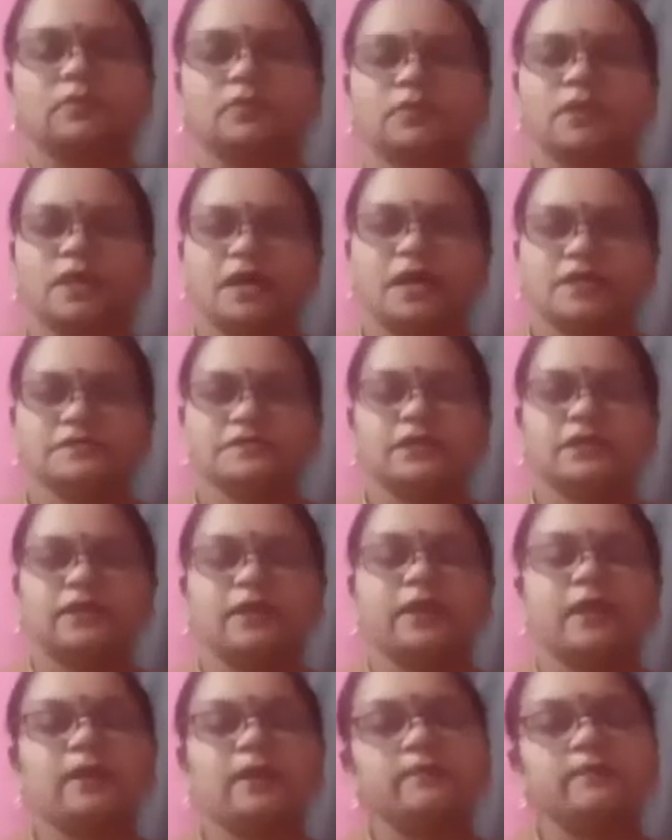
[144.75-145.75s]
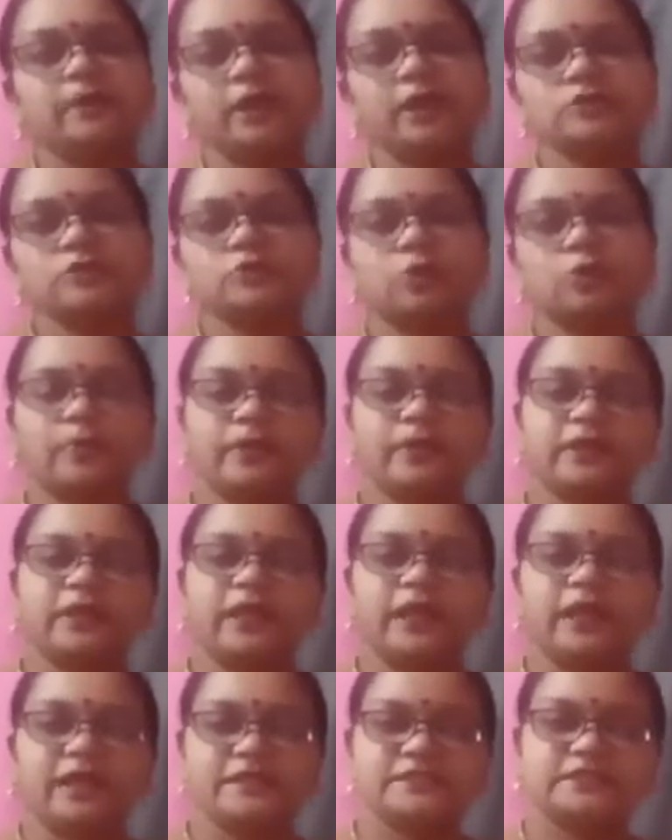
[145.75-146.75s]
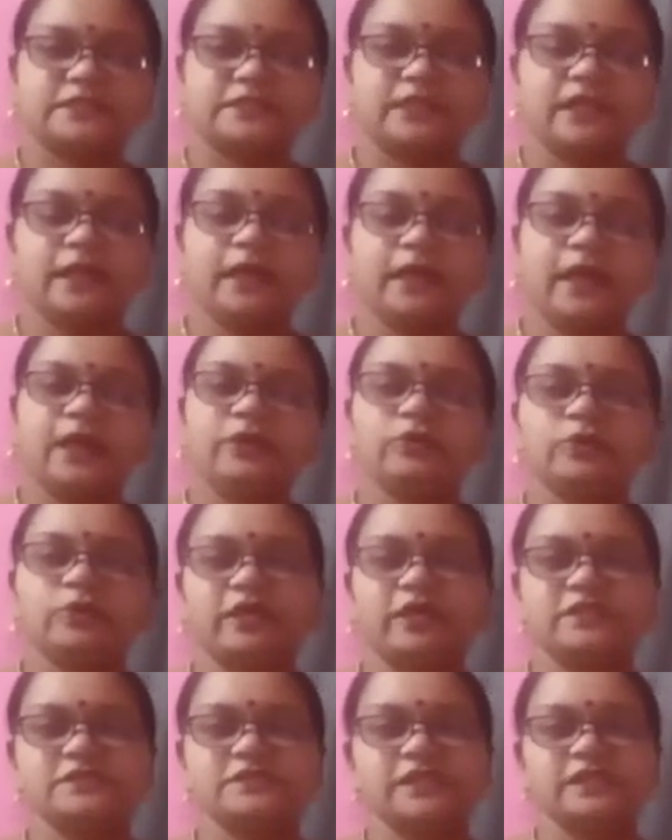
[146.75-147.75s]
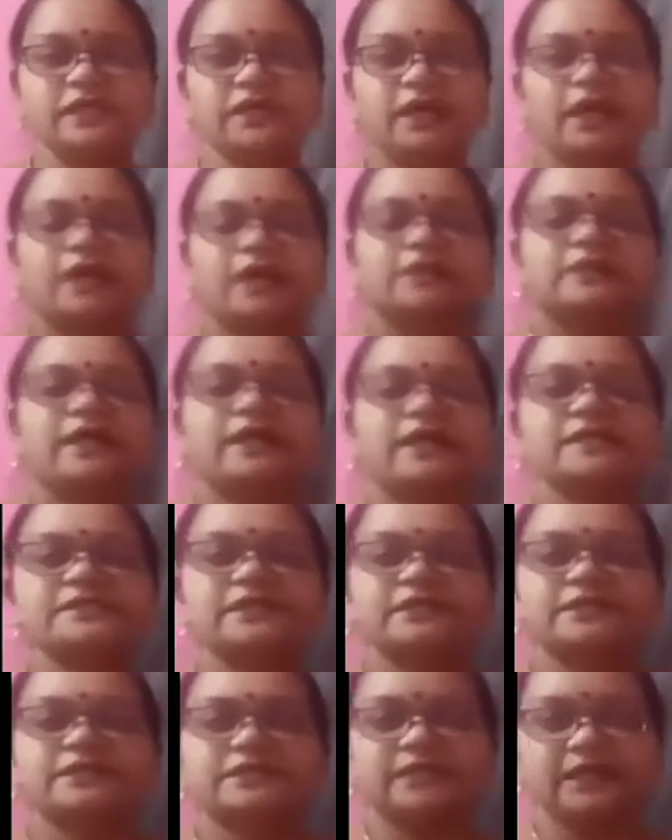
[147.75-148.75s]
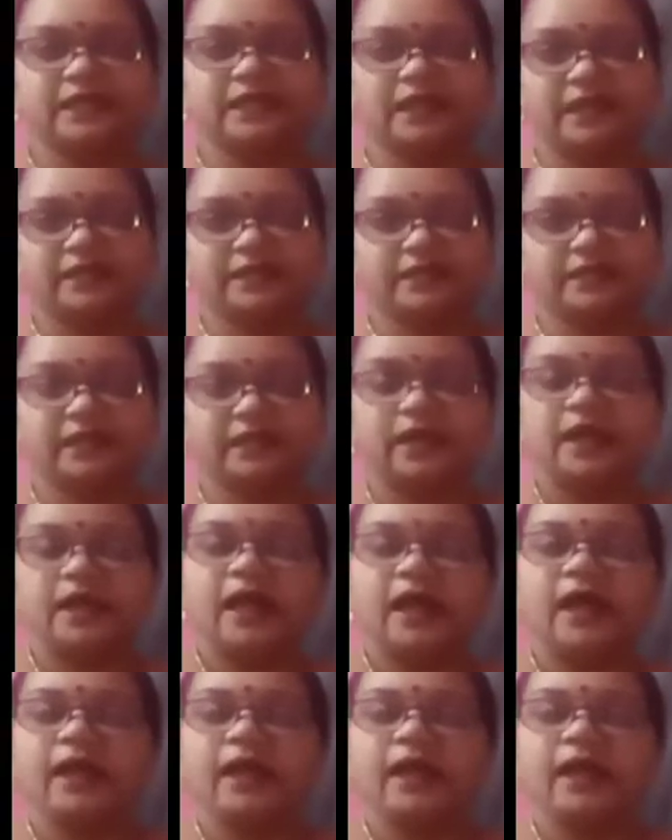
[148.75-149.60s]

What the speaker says: children. Please open the S3 and you can see there is a tree like that.